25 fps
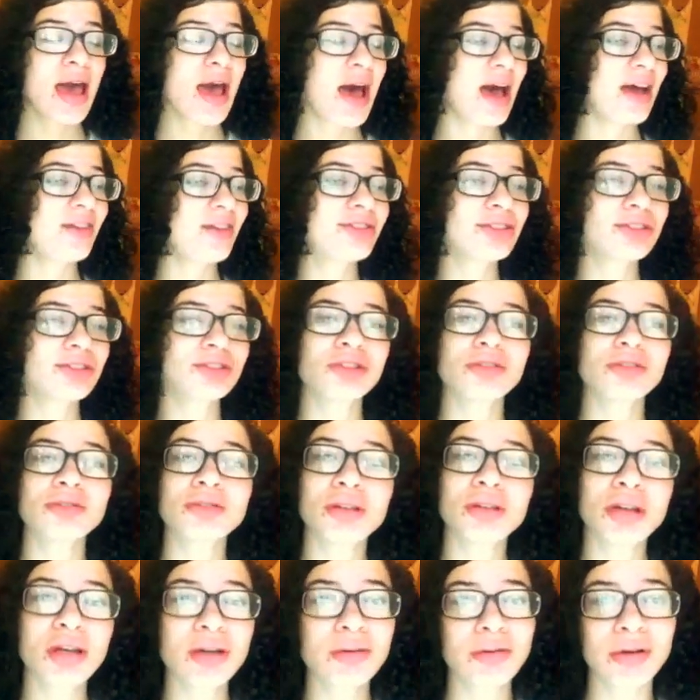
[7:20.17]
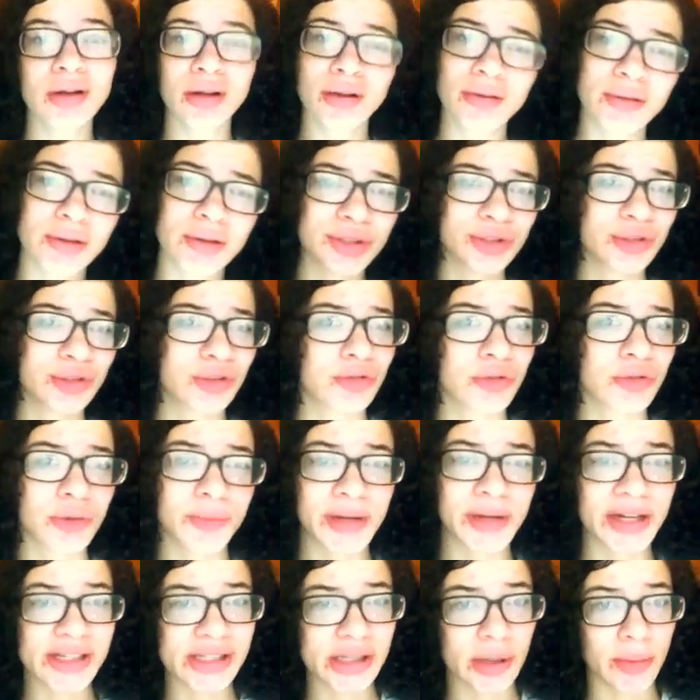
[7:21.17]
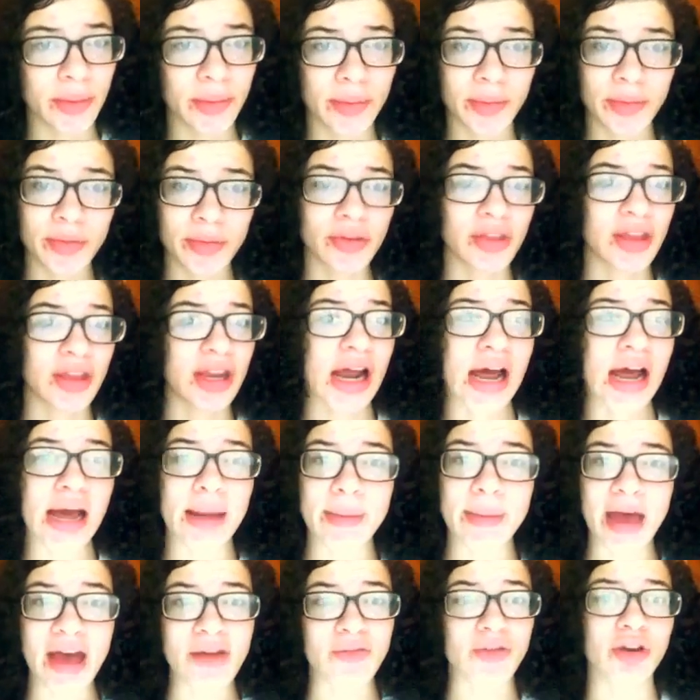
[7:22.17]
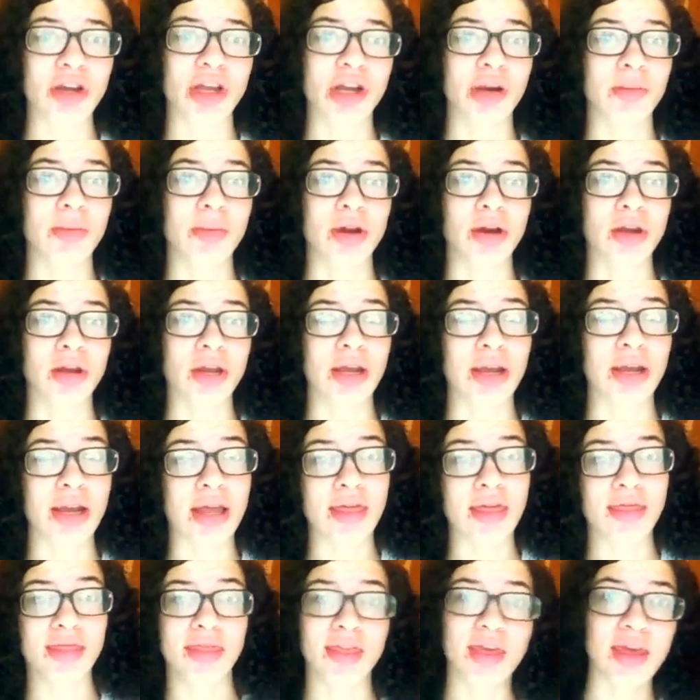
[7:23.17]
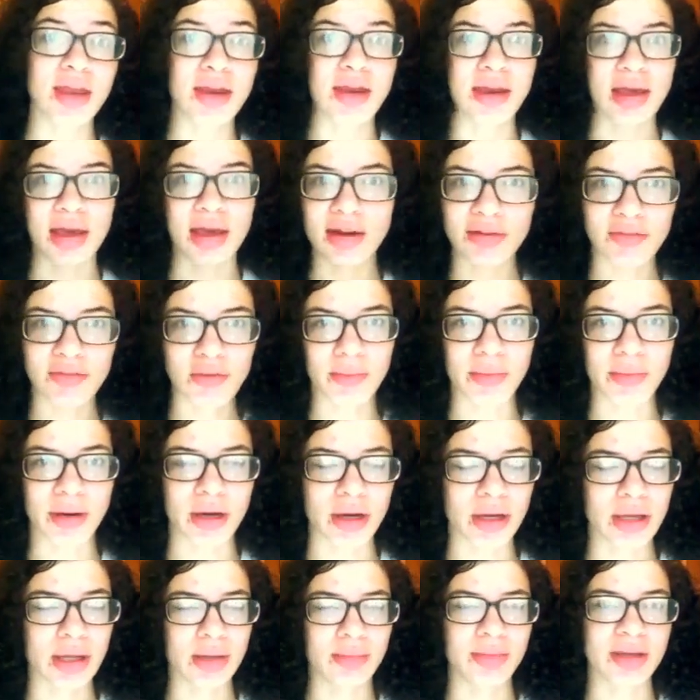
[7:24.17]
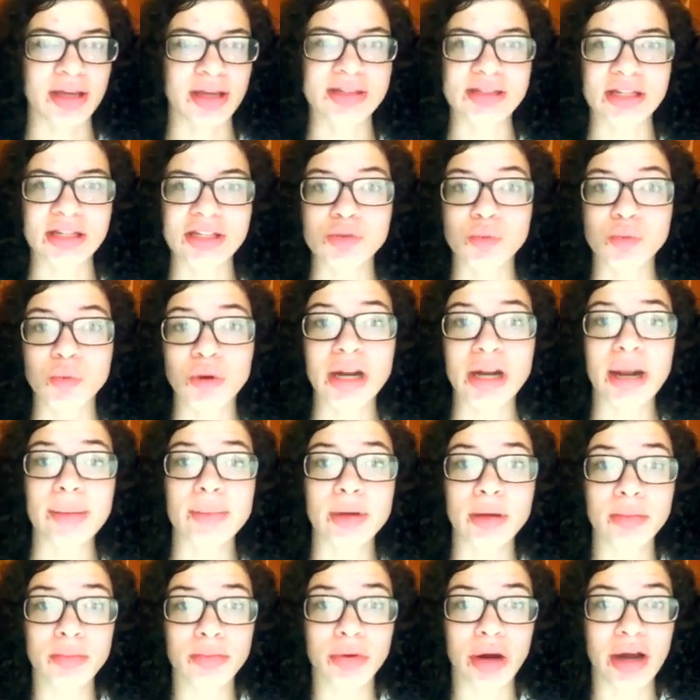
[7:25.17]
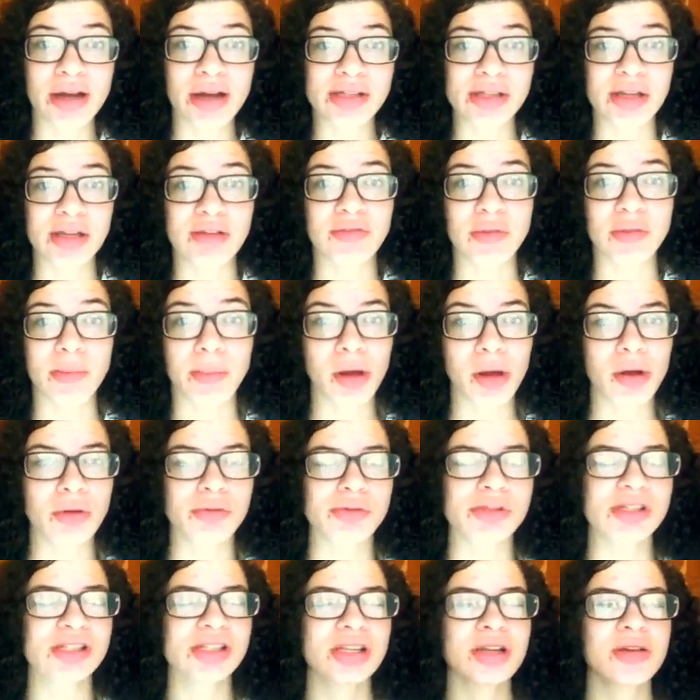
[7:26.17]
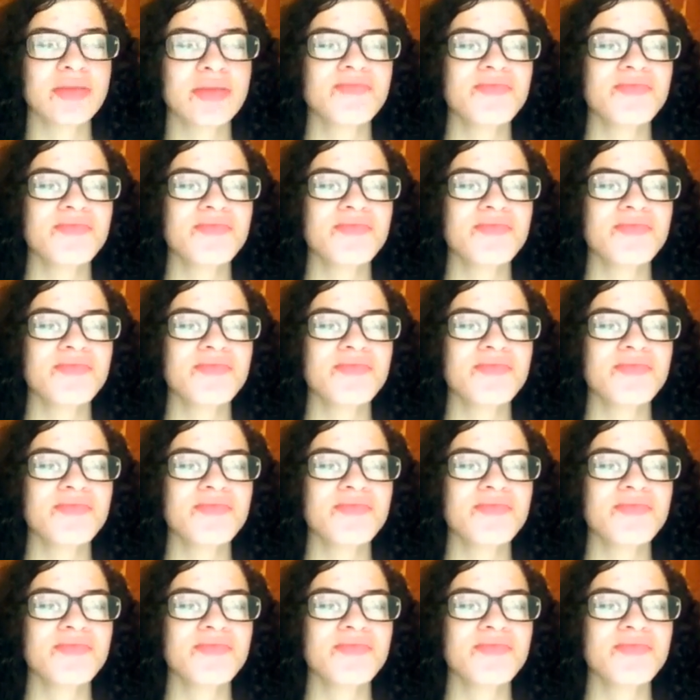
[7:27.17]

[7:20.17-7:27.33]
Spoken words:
I feel so good when I walk into a room and I tell people that I'm African American and then Native American, because that's what I'm comprised of the most.